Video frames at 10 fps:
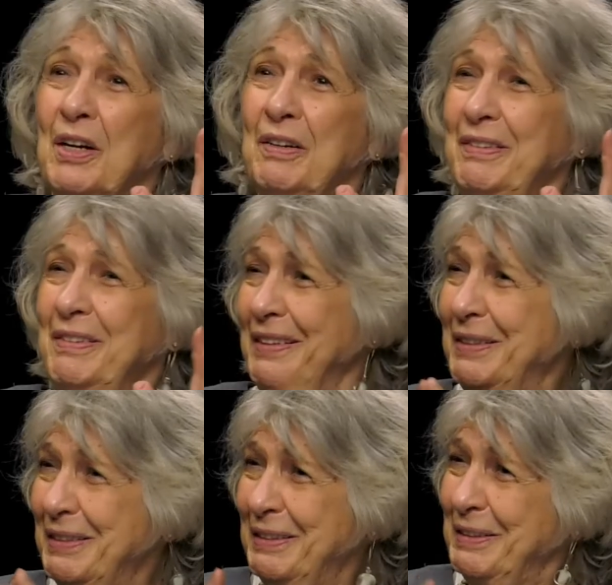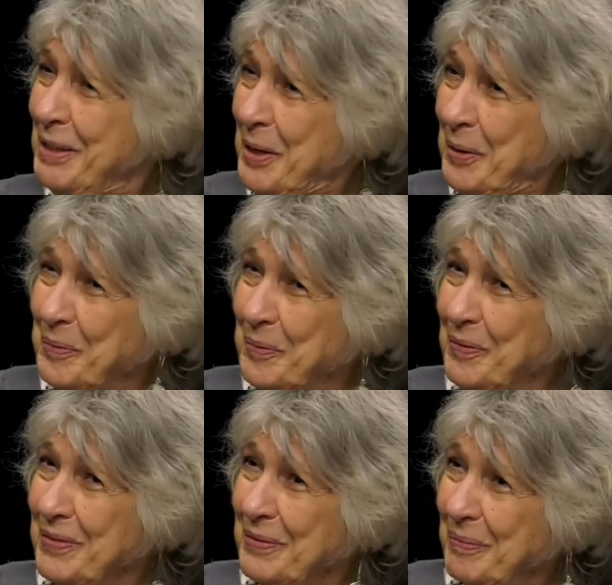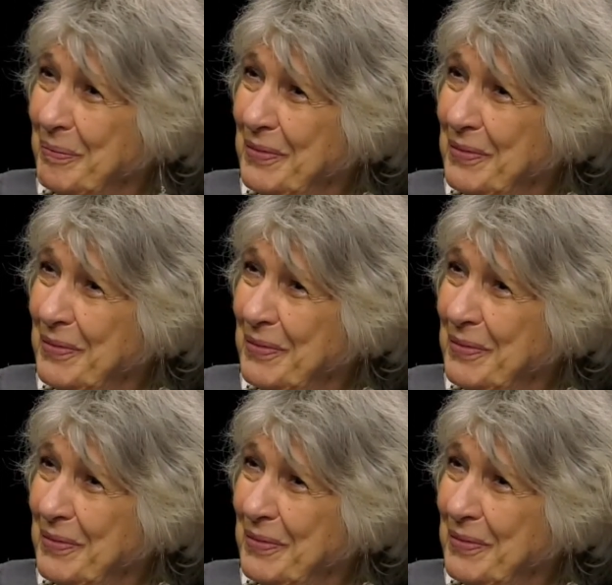well, I have to say,